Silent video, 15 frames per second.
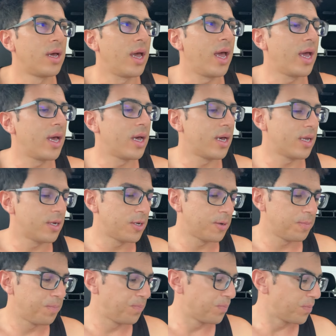And
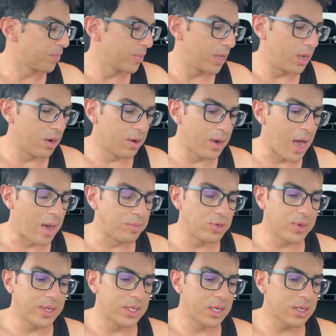you know, now I'm
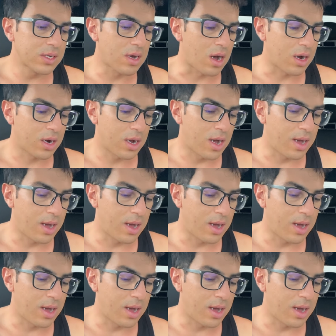doing TikTok.